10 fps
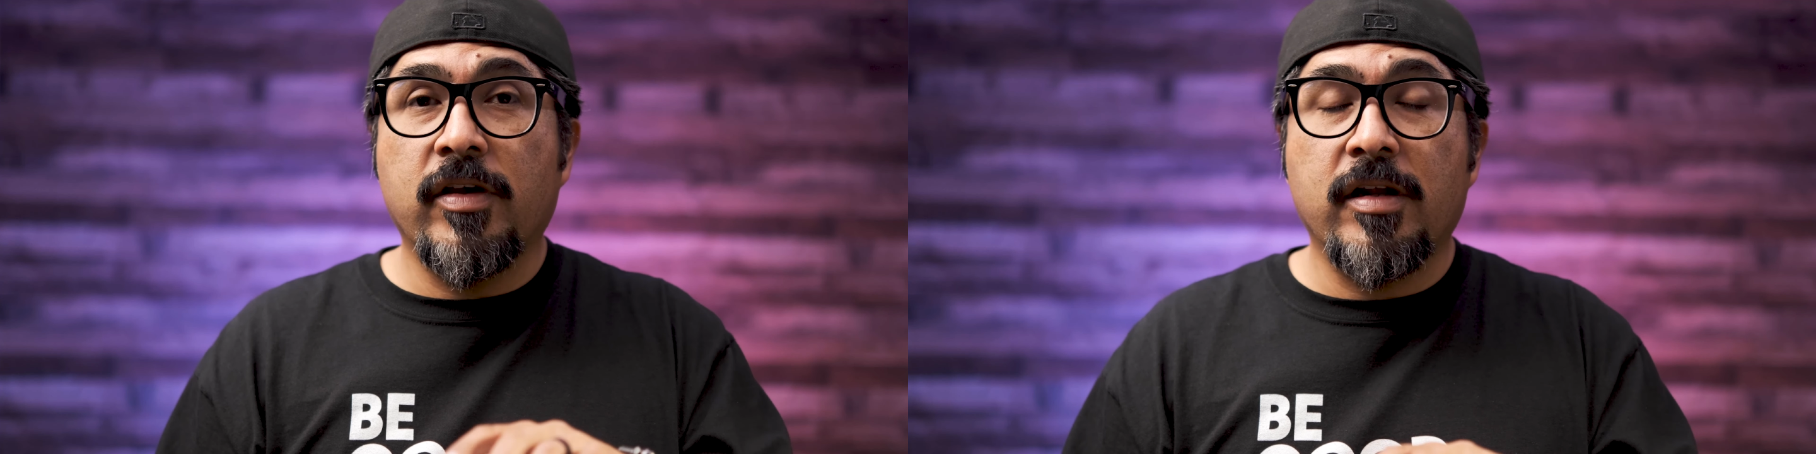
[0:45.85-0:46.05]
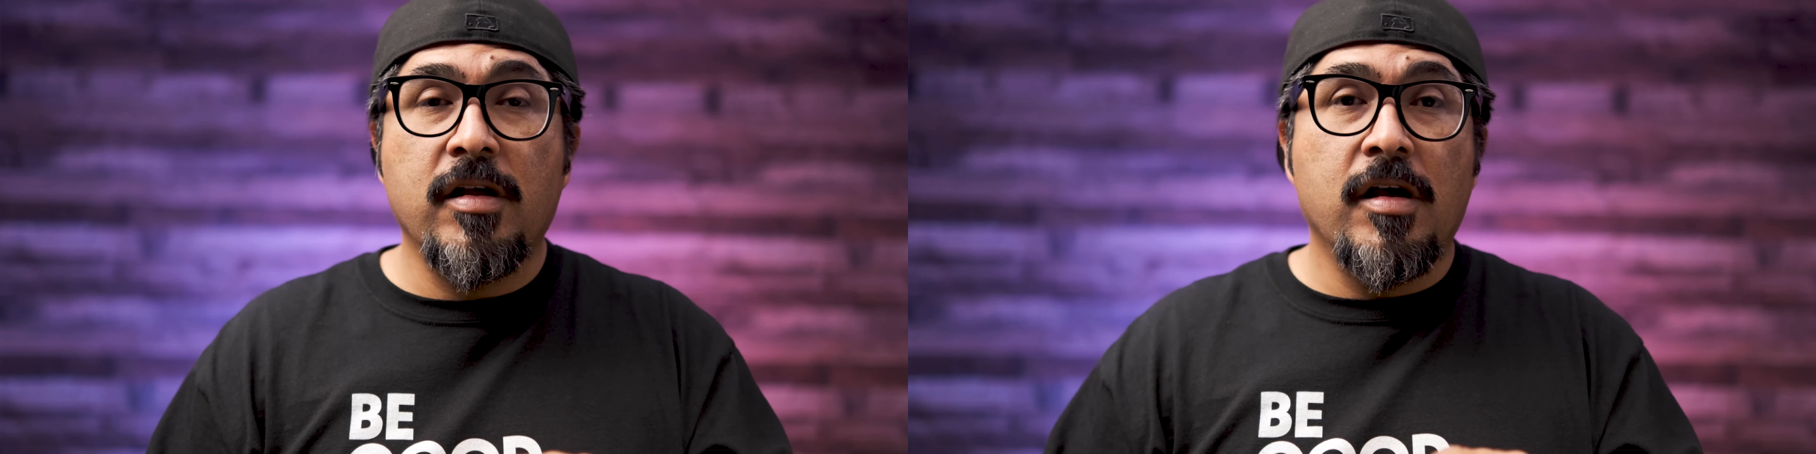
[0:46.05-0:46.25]

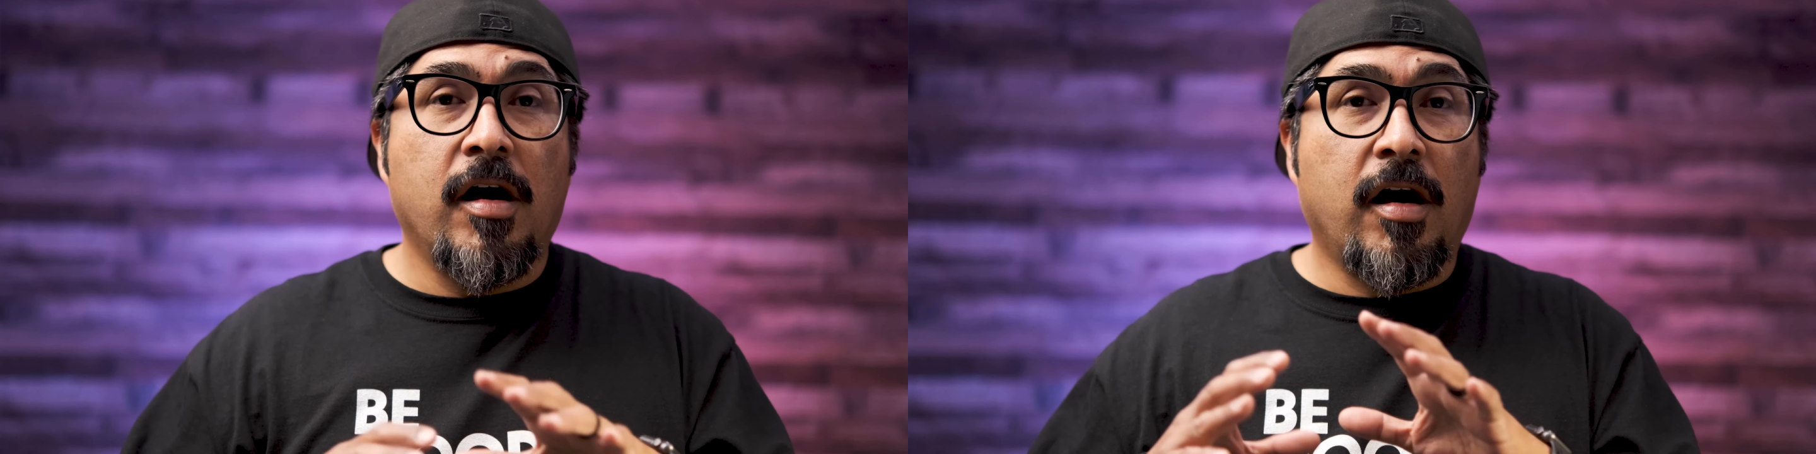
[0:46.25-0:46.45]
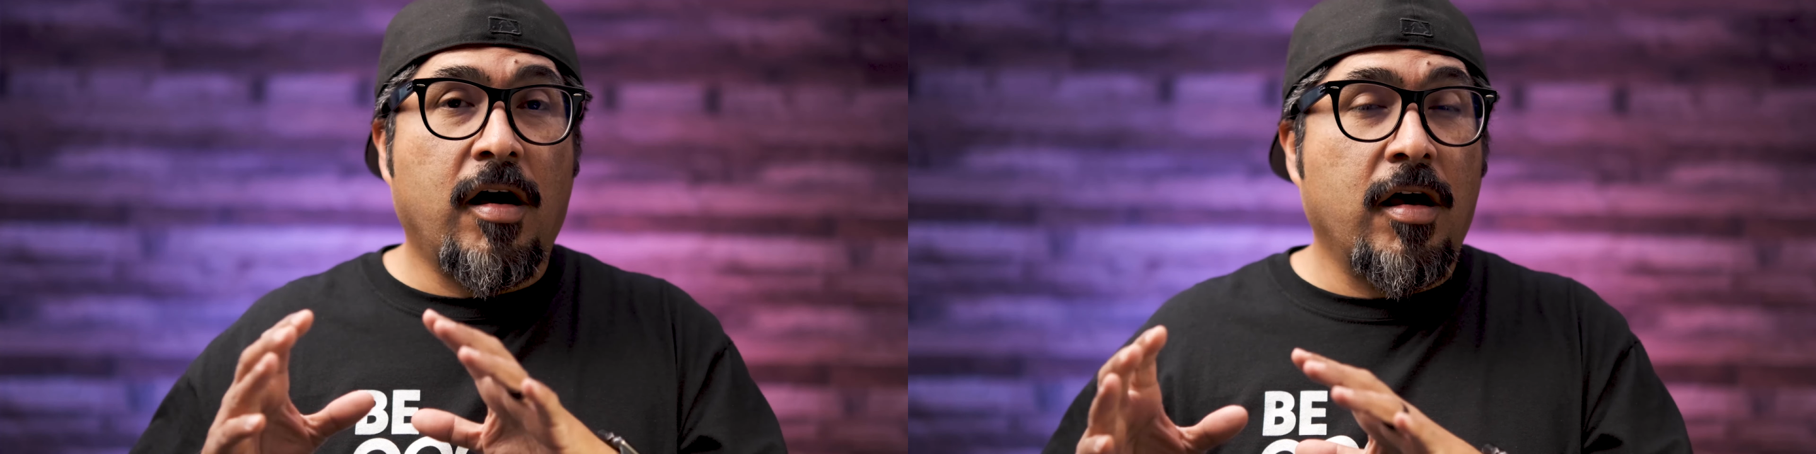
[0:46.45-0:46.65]
it
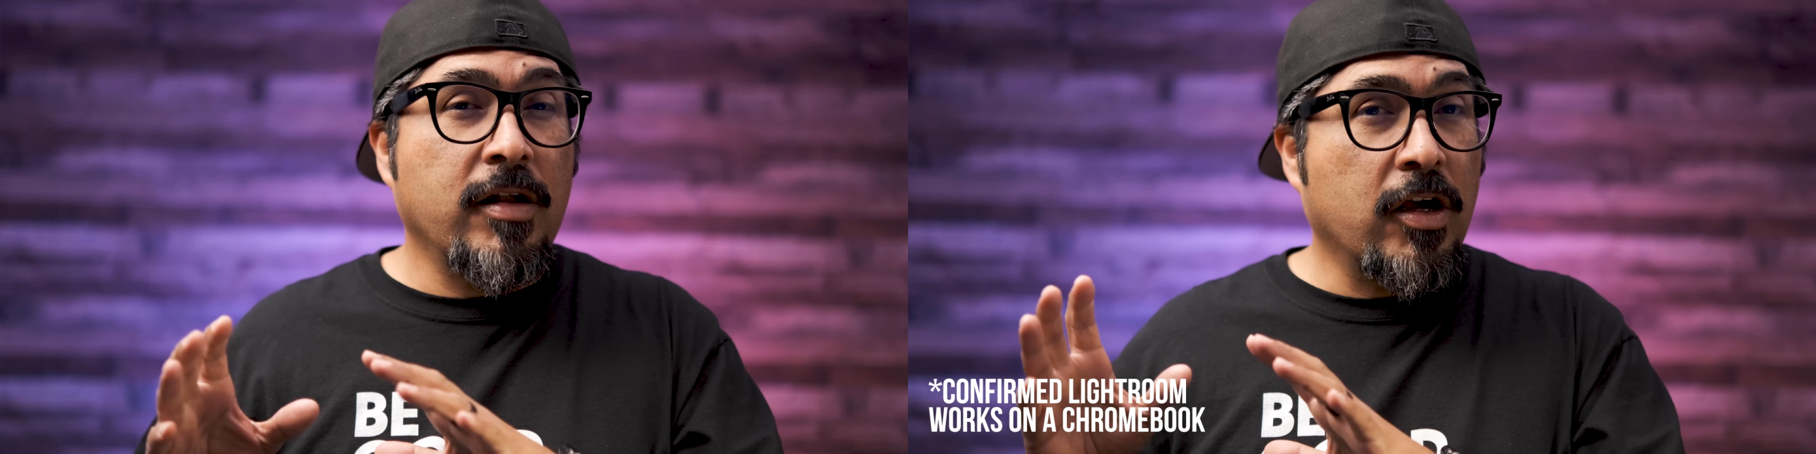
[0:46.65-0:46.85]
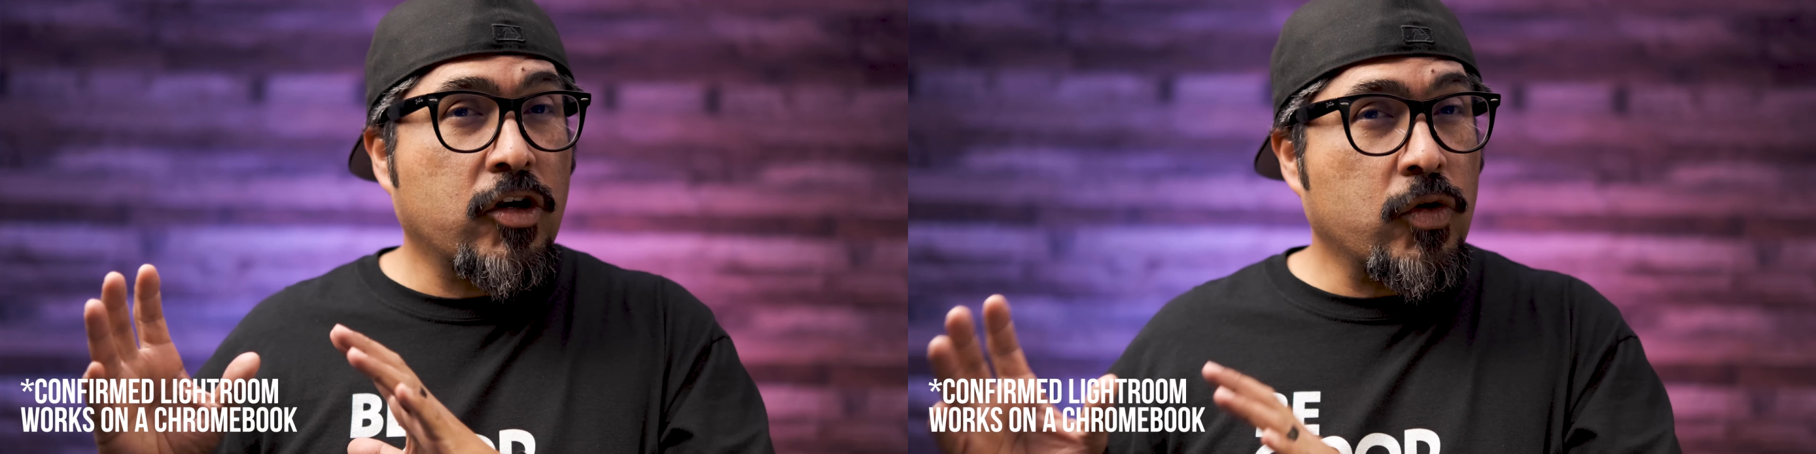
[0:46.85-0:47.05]

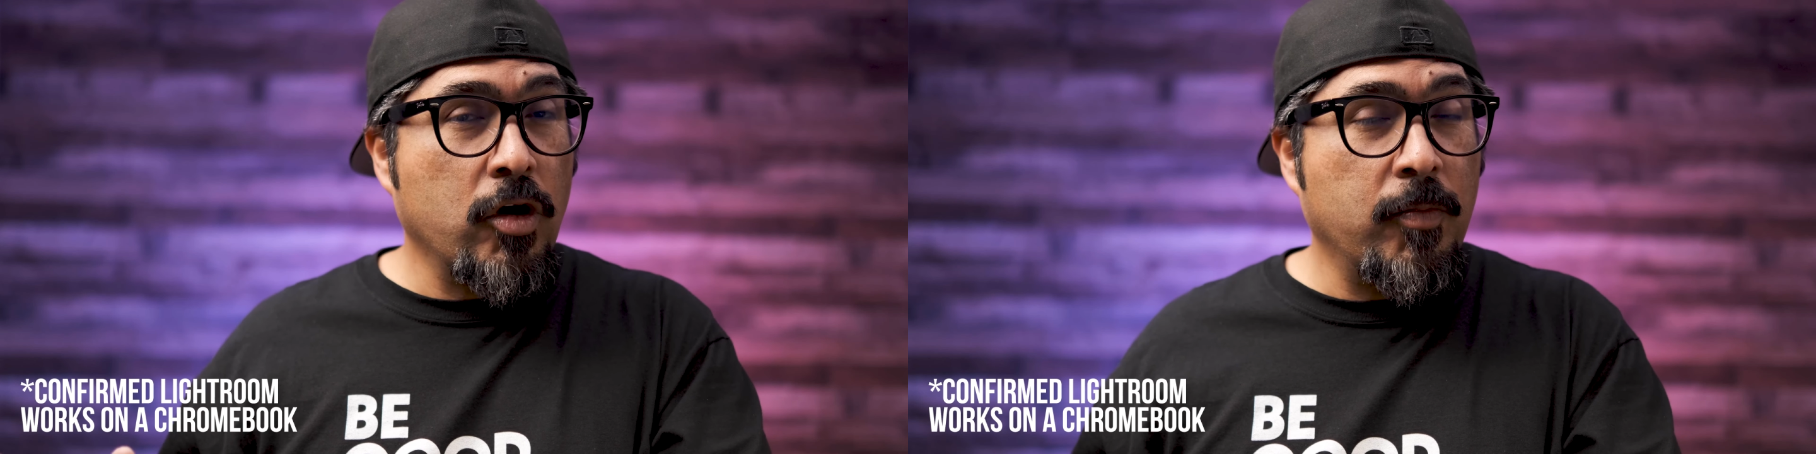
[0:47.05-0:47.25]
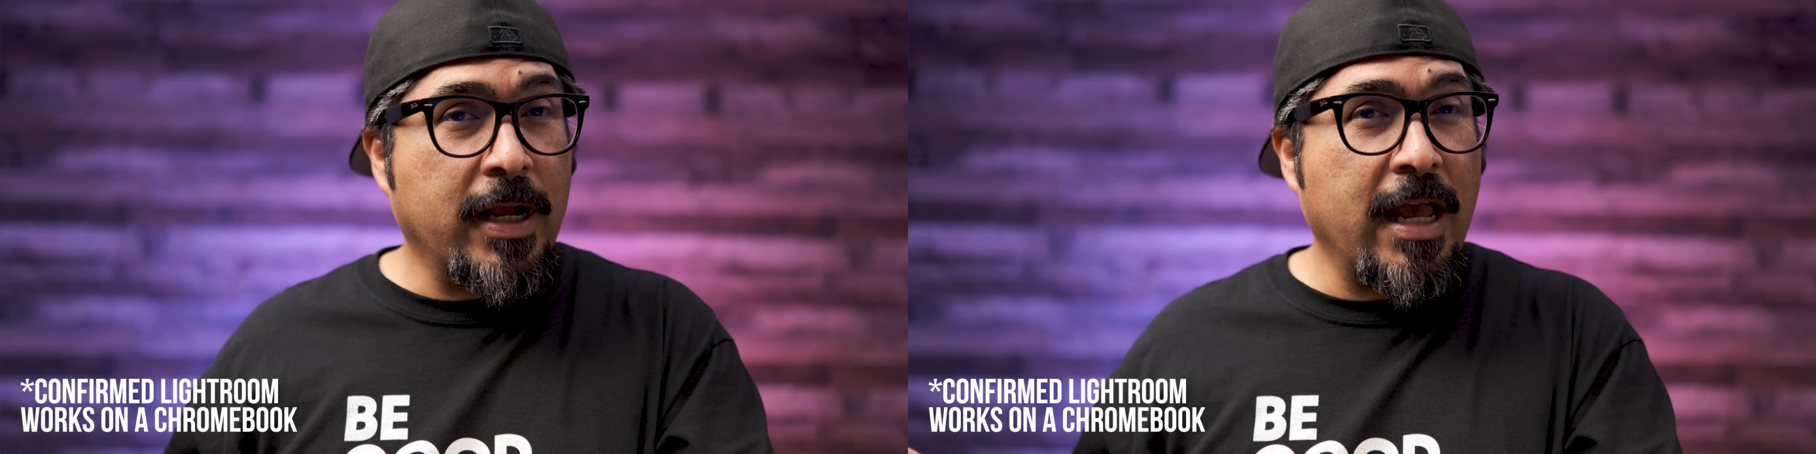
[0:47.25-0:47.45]
on a Chromebook.